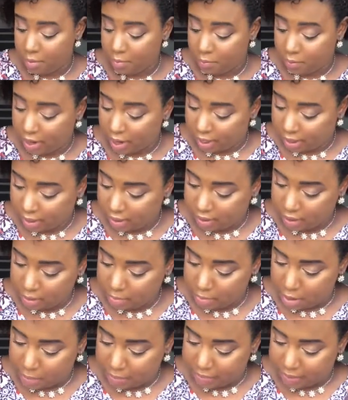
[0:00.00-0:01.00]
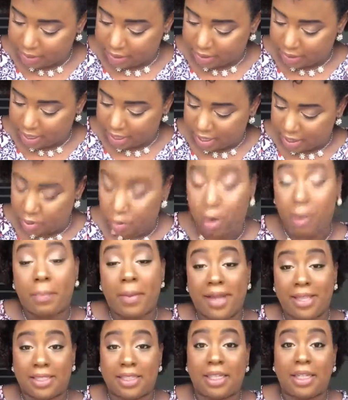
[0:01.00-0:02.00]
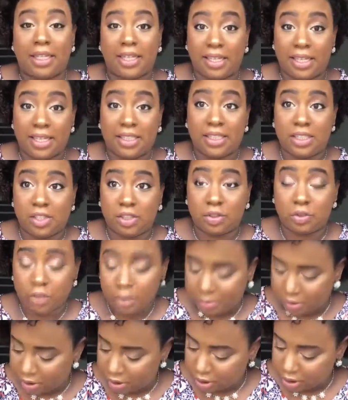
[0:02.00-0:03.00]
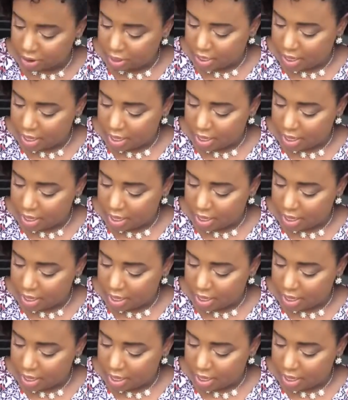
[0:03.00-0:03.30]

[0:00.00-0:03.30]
when I looked them up, it said, or basically an easy description,